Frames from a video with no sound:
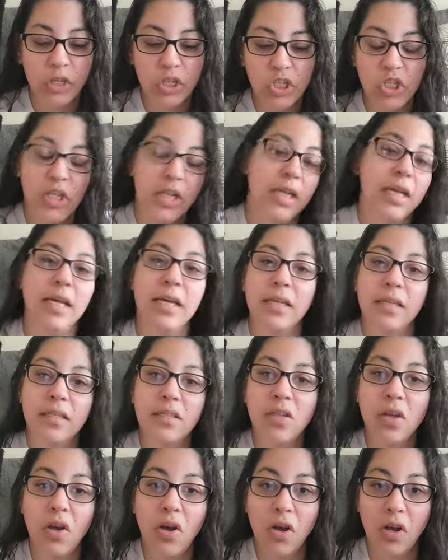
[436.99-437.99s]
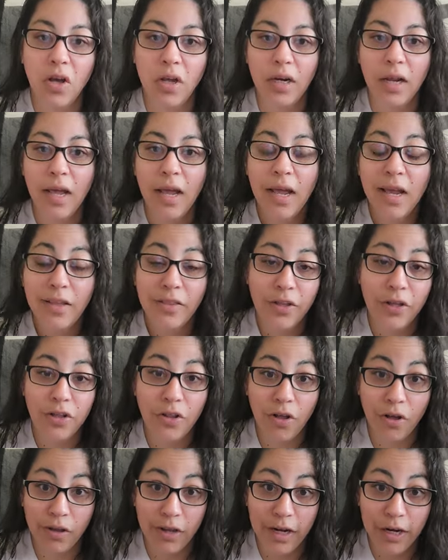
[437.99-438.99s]
She is on the
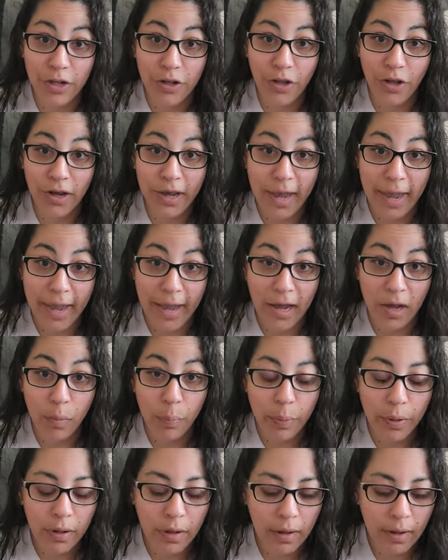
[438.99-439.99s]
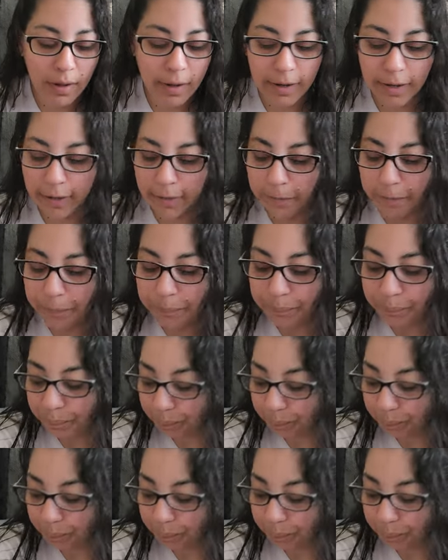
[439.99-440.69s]
Clockety Clock app. Um,